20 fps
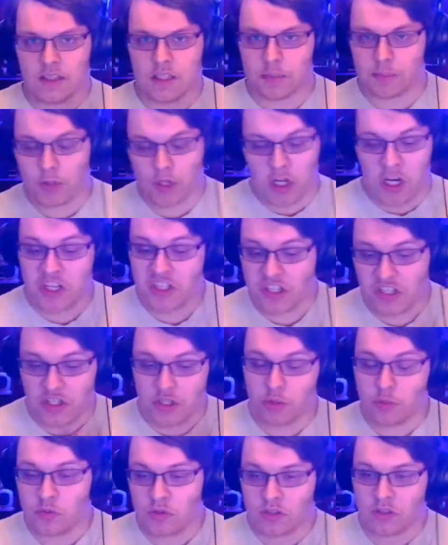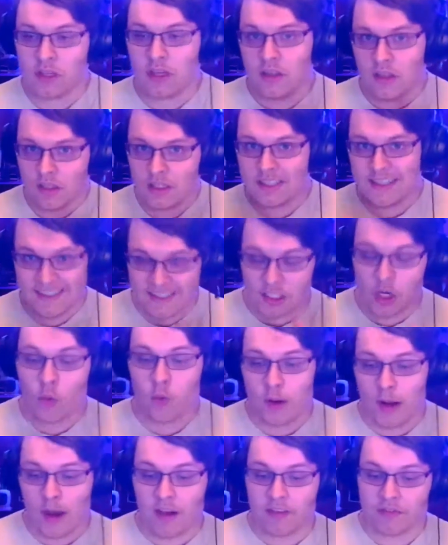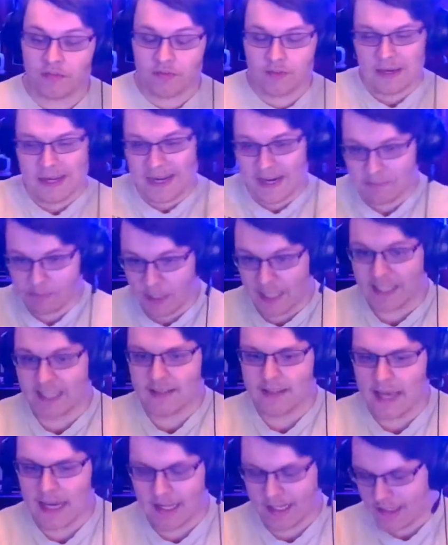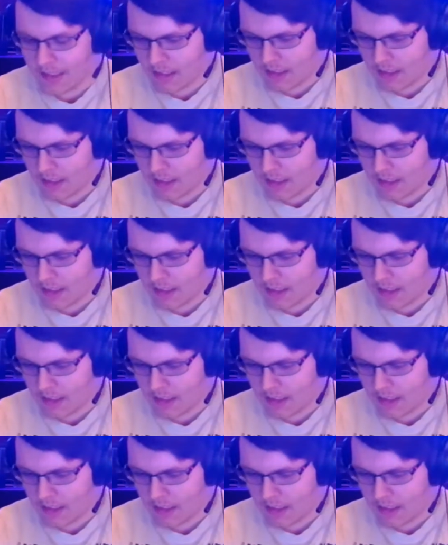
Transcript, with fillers: The percussion use is going off, and I'm liking that.